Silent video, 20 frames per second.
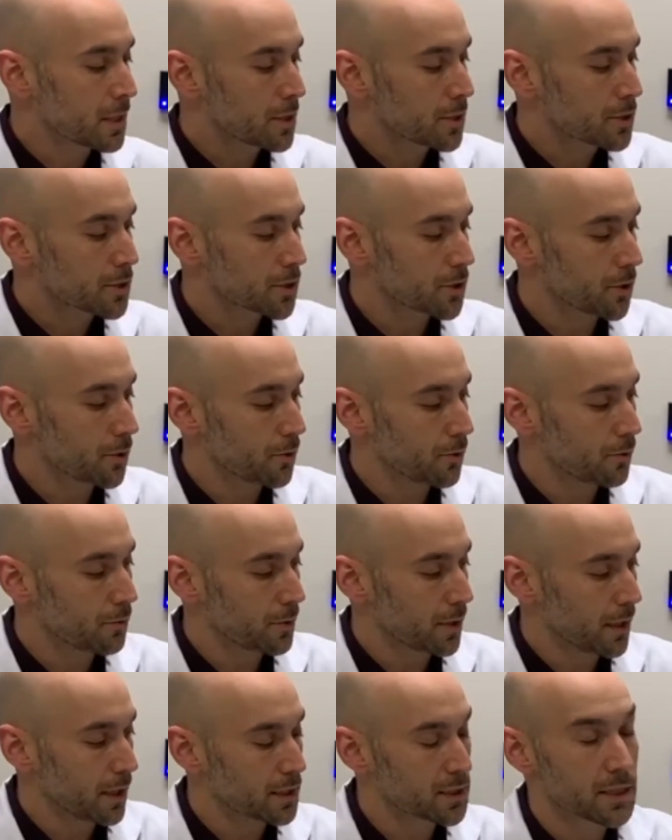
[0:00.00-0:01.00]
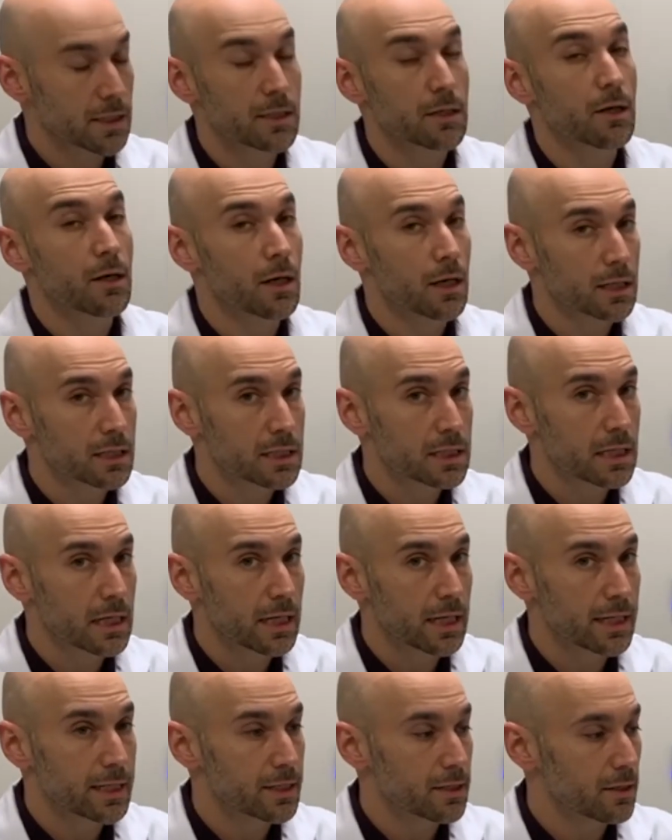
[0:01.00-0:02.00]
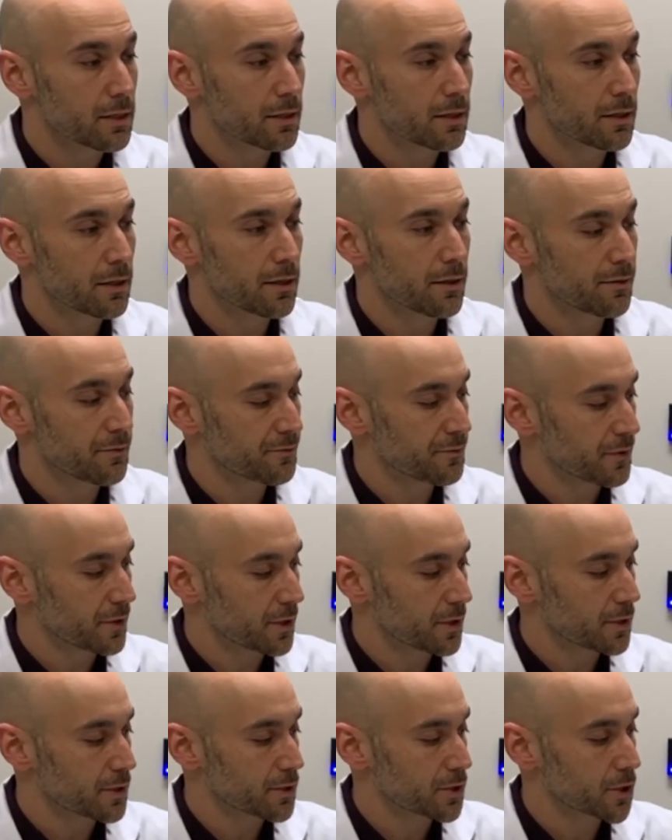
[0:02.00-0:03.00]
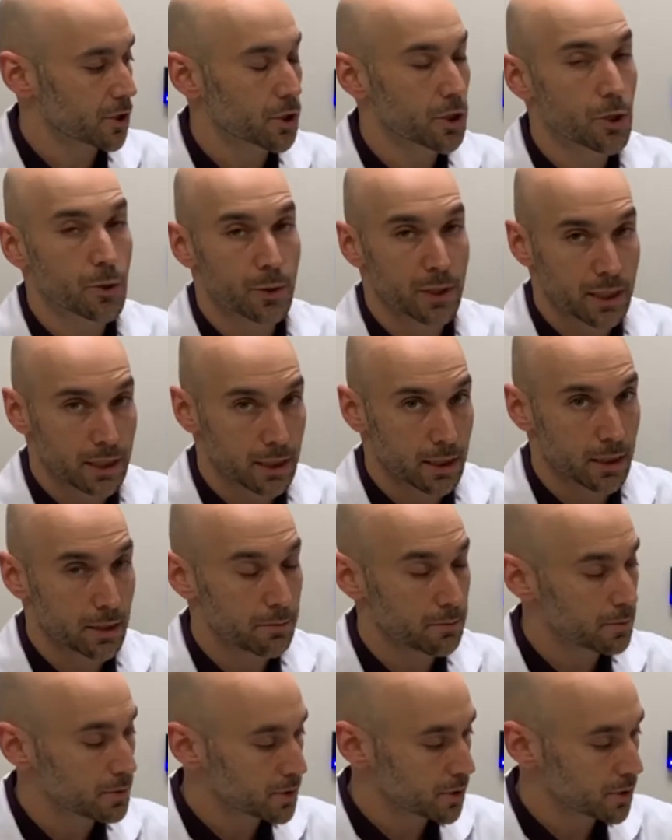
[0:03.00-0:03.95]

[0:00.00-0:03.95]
So it's an oxide of zirconium.